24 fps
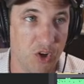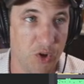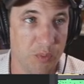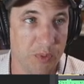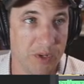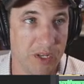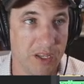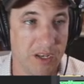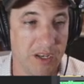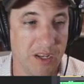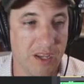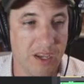open
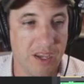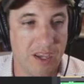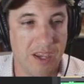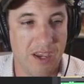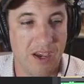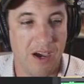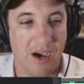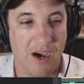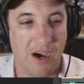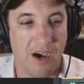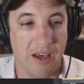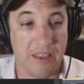it.
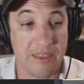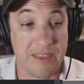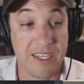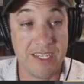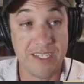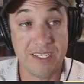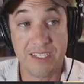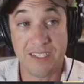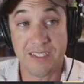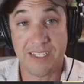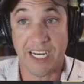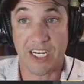Uh,
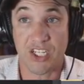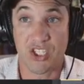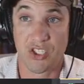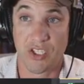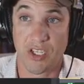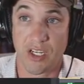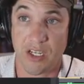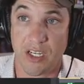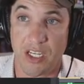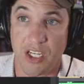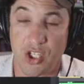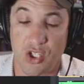this is actually
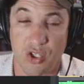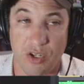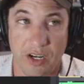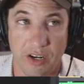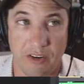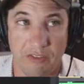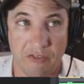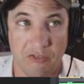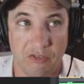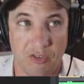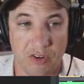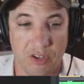a neat trick
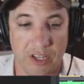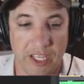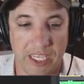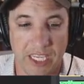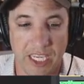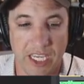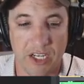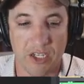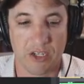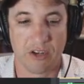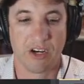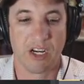for like
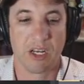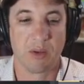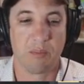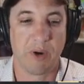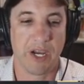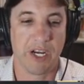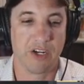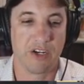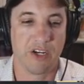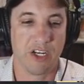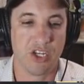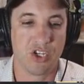integrating
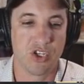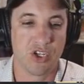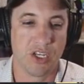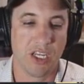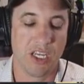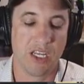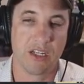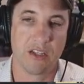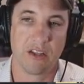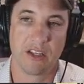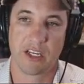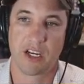Binary Ninja
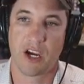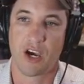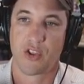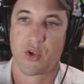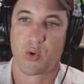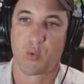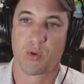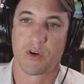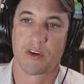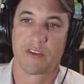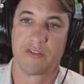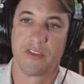into like other
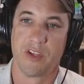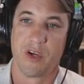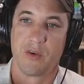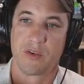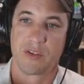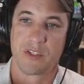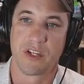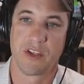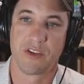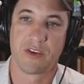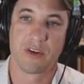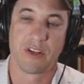
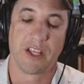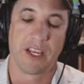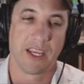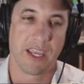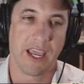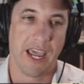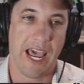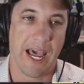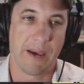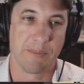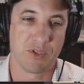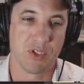workflows and other like
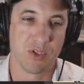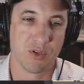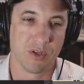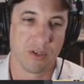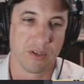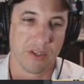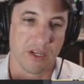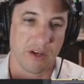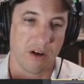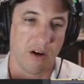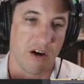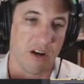apps. You can
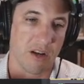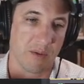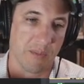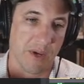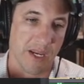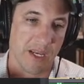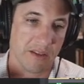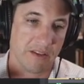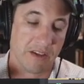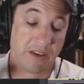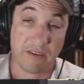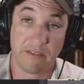like
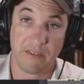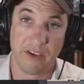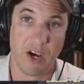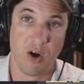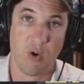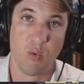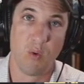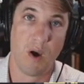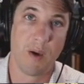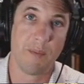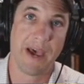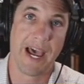automate like via a
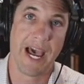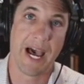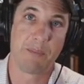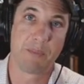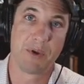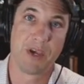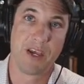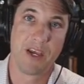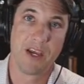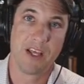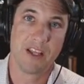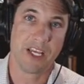web app,
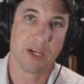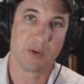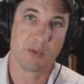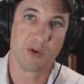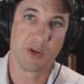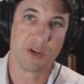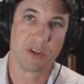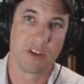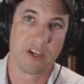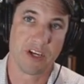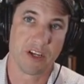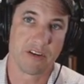like where
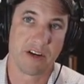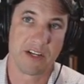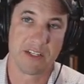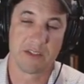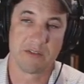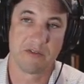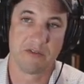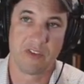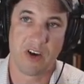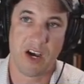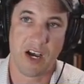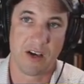you're clicking around
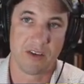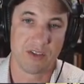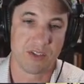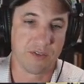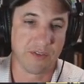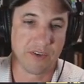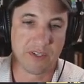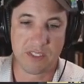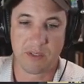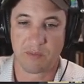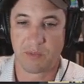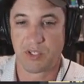some files, you've
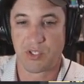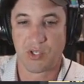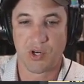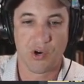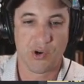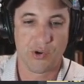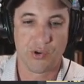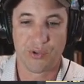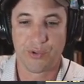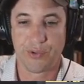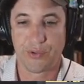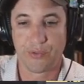got some
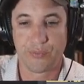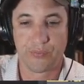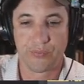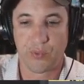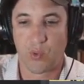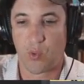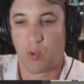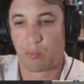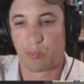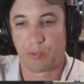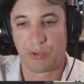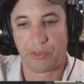internal
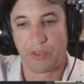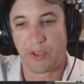corporate